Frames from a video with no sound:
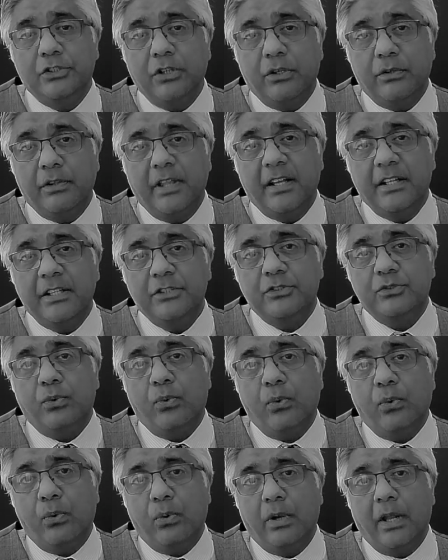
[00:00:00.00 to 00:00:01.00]
So that is
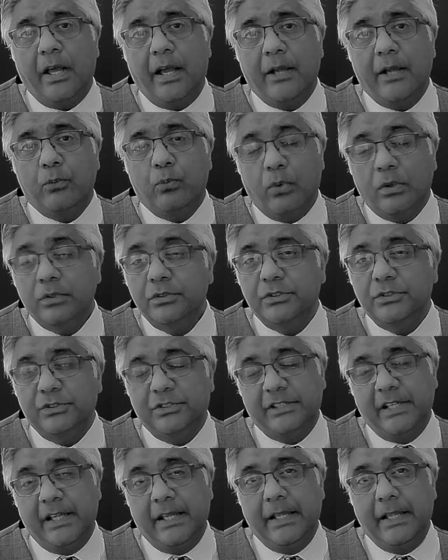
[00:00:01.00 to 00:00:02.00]
all I want
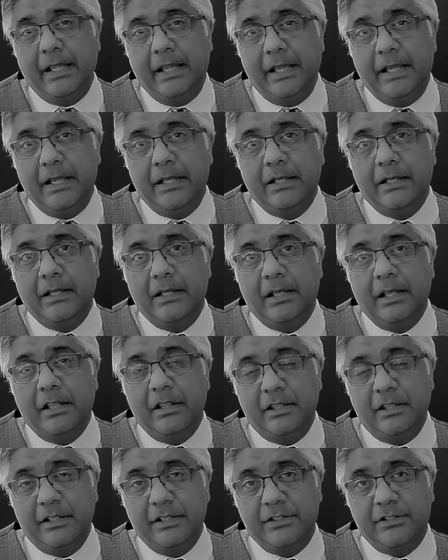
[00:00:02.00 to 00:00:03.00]
to say in
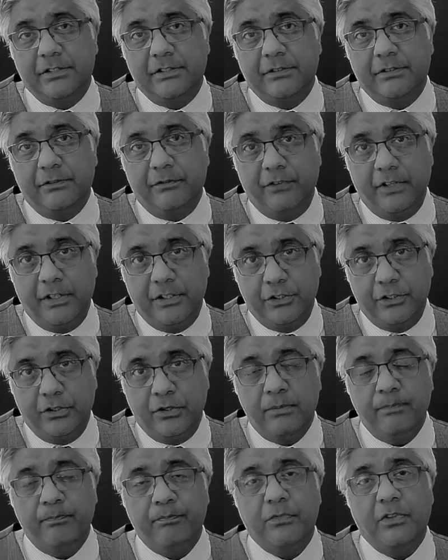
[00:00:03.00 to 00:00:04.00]
this
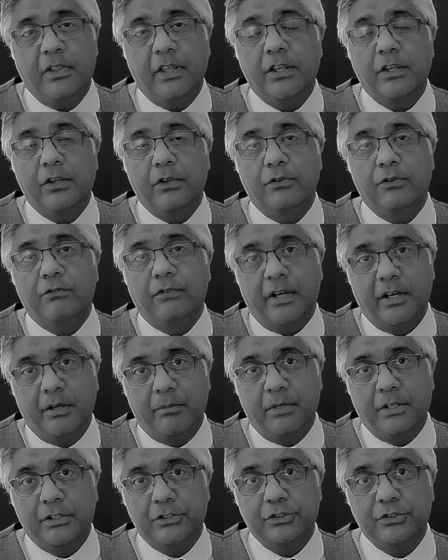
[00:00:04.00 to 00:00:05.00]
video. Thank you
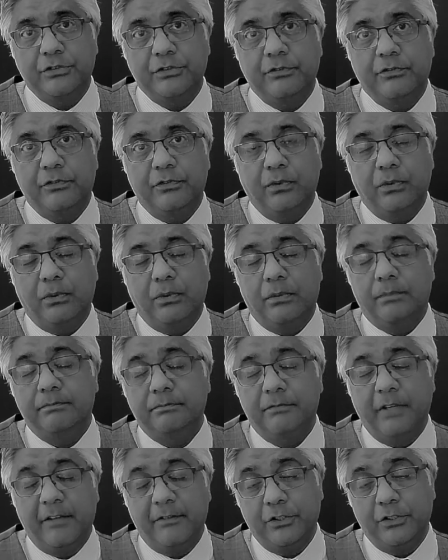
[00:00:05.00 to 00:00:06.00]
very much for
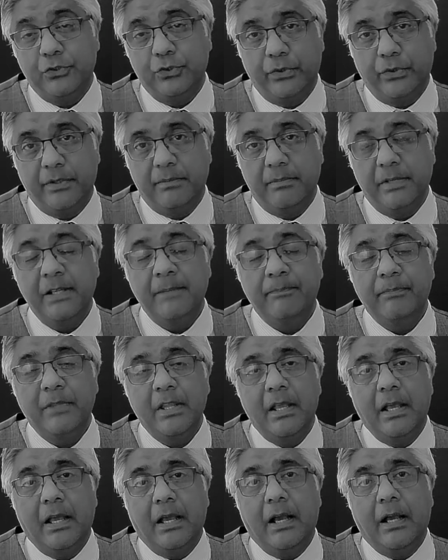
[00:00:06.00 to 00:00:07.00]
having joined me.
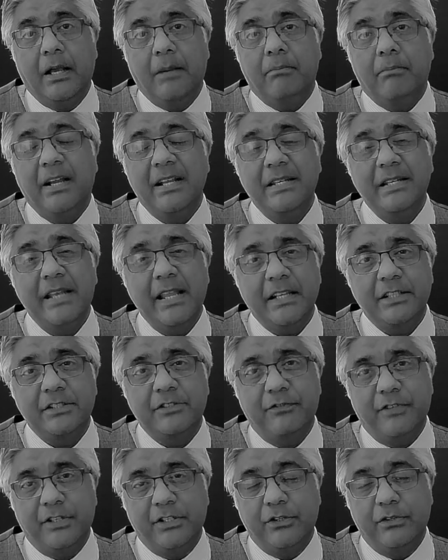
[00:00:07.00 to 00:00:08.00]
My
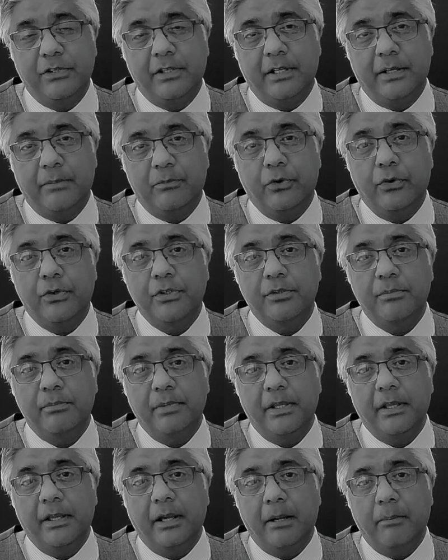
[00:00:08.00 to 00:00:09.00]
next video that I'm going to
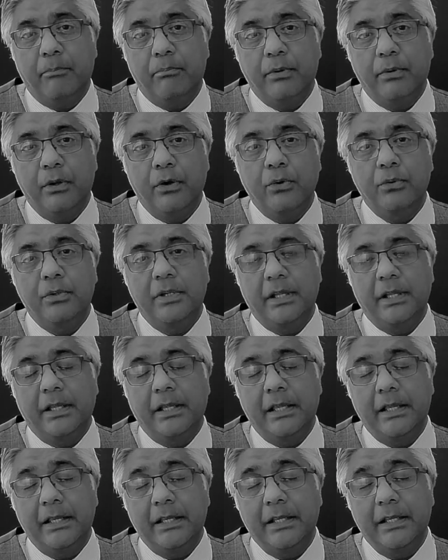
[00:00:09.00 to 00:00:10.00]
be
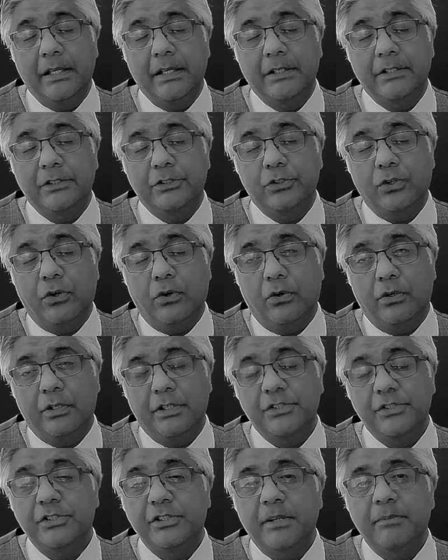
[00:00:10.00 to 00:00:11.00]
uploading is
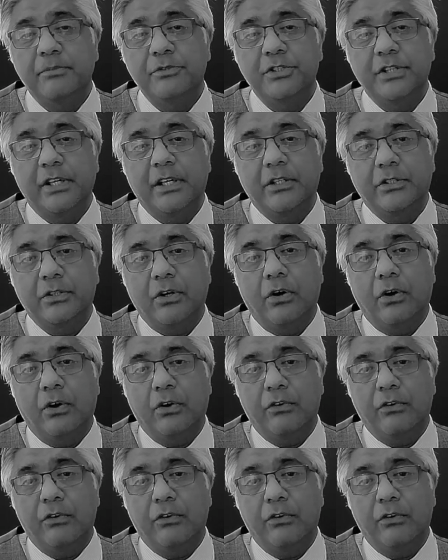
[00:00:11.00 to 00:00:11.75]
on a subject